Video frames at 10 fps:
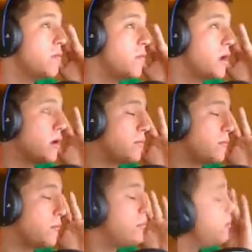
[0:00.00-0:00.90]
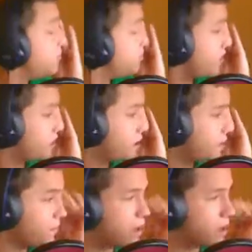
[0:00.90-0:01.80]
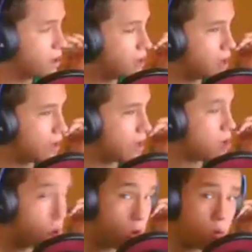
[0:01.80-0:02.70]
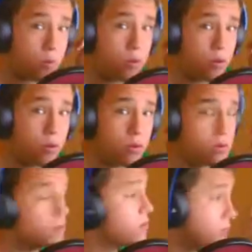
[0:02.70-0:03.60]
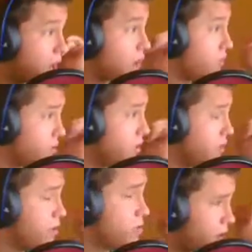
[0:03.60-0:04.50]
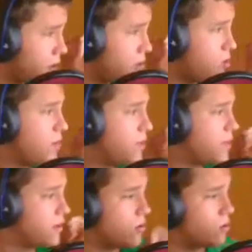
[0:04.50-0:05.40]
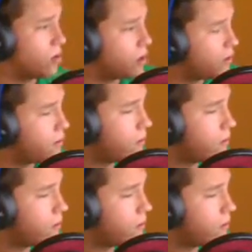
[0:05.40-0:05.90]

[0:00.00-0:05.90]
But with them, I hope, I really do. I hope that they do good.